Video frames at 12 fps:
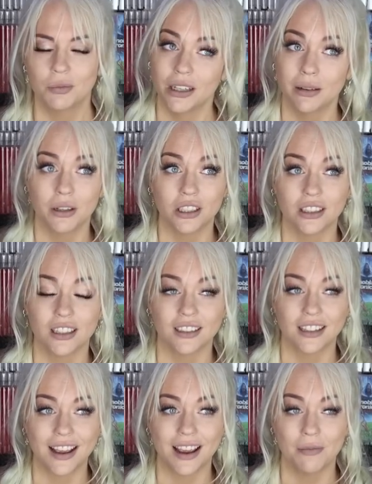pretty much the
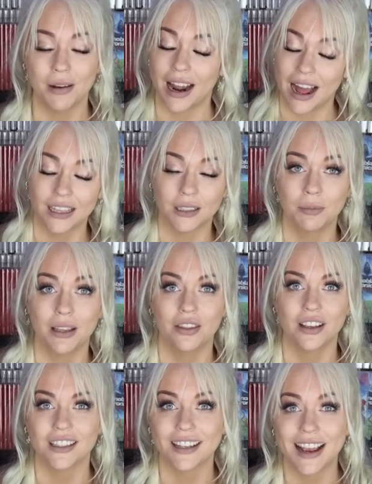same and has been
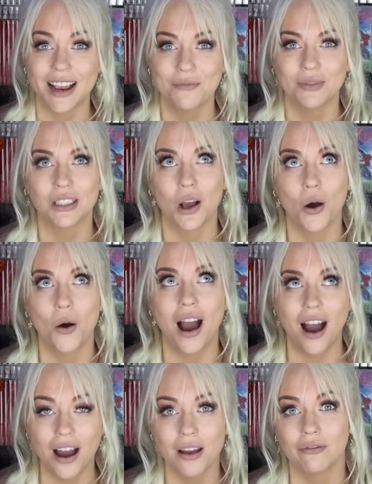the same, so
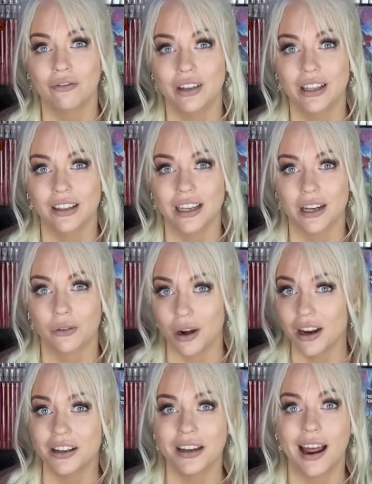I am feeling
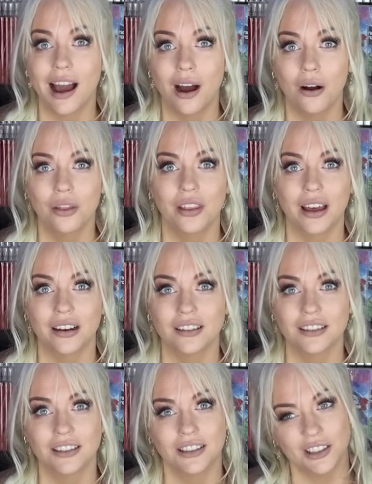right now that
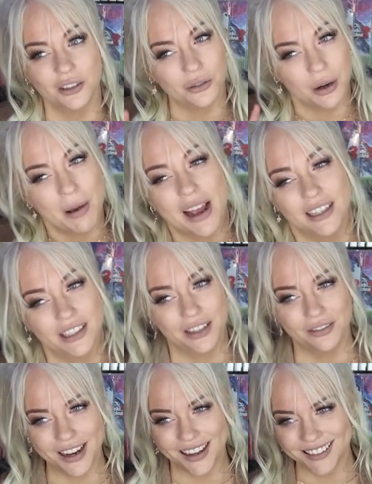
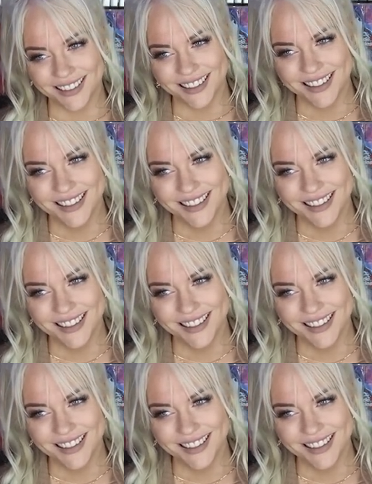repetitiveness.